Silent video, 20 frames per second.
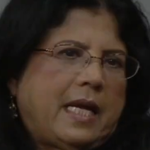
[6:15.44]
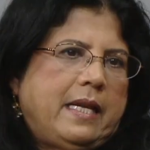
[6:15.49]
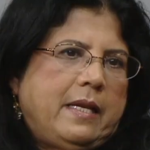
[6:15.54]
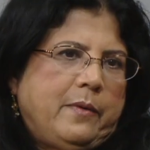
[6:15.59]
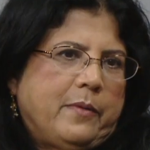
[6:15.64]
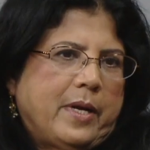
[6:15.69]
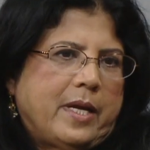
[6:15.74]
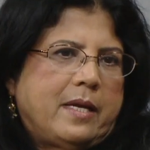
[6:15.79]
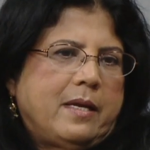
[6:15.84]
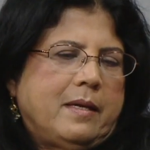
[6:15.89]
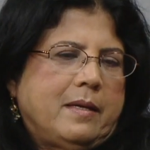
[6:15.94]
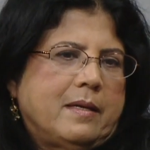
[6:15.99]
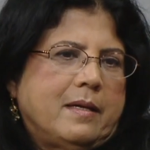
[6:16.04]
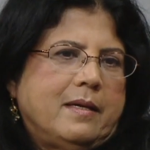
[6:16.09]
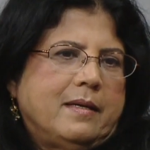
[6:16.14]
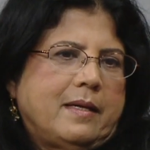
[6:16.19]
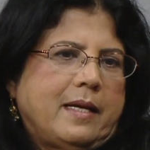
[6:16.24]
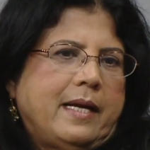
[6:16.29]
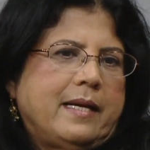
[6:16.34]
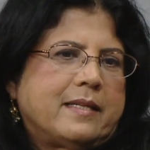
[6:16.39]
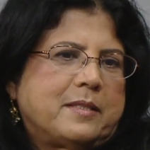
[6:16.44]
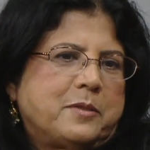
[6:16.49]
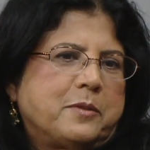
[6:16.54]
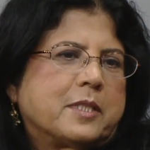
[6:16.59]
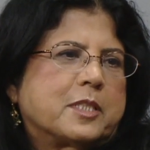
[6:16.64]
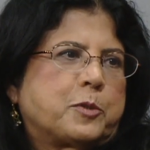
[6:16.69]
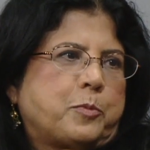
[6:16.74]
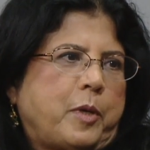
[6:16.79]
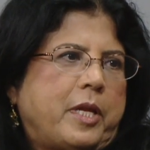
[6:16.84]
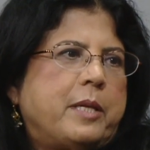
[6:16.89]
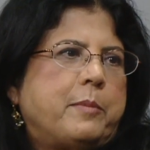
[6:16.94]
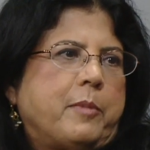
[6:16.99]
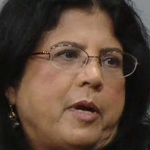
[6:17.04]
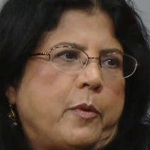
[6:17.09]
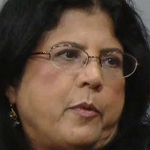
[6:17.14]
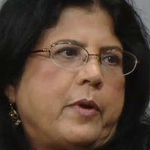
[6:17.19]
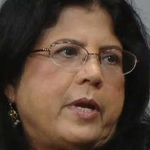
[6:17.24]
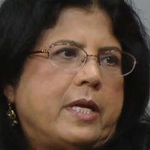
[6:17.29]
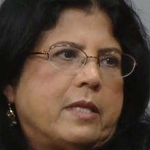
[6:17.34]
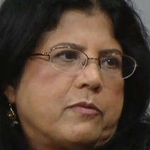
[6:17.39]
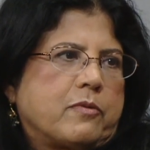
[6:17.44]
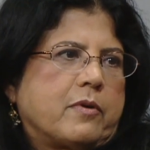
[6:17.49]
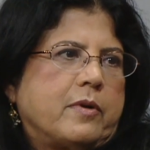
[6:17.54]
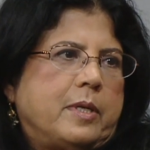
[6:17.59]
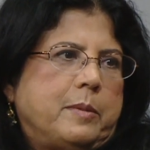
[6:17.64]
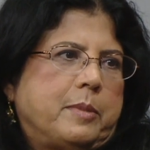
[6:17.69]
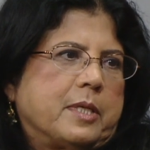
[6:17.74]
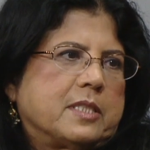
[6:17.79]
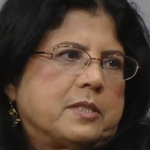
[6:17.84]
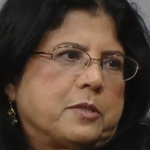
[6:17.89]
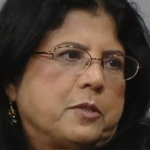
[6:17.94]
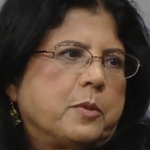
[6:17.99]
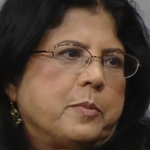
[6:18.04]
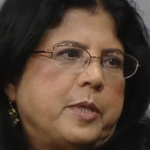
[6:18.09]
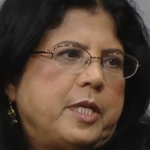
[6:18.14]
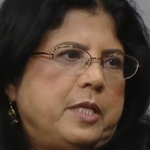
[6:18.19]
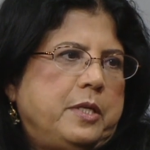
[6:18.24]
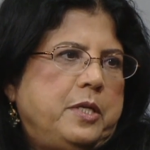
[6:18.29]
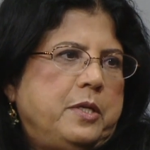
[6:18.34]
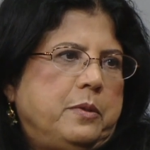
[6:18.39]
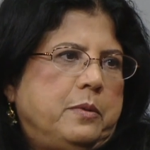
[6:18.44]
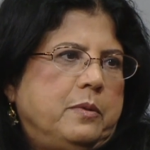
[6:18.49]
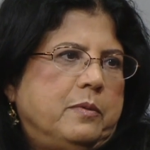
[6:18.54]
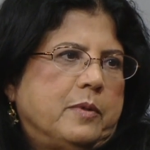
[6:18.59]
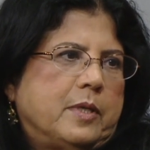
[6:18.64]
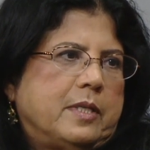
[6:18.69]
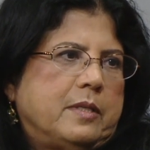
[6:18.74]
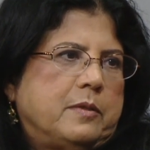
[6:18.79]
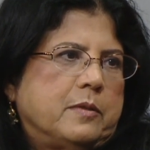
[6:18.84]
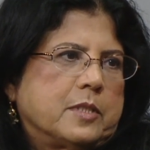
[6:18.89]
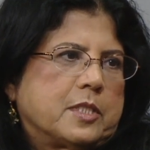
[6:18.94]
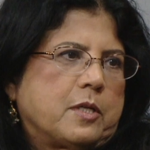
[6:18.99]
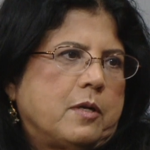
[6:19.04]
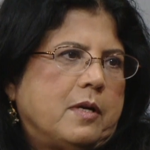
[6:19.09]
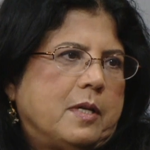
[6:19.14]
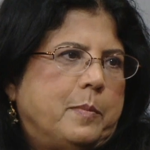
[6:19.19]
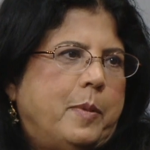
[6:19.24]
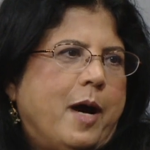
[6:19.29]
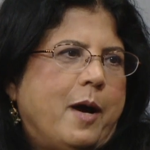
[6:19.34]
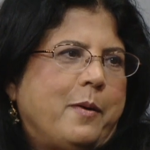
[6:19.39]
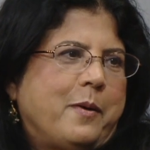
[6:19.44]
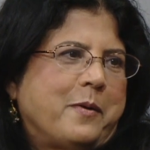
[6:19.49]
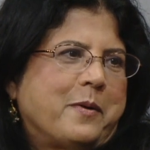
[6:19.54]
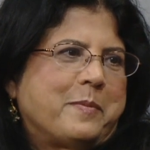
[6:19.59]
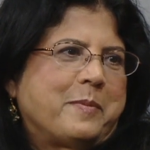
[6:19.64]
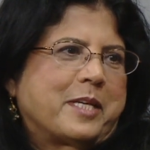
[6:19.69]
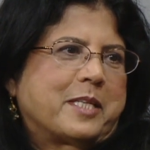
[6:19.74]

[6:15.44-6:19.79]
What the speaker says: Anyway, I had to explain my way through it because nobody knew what it was all about,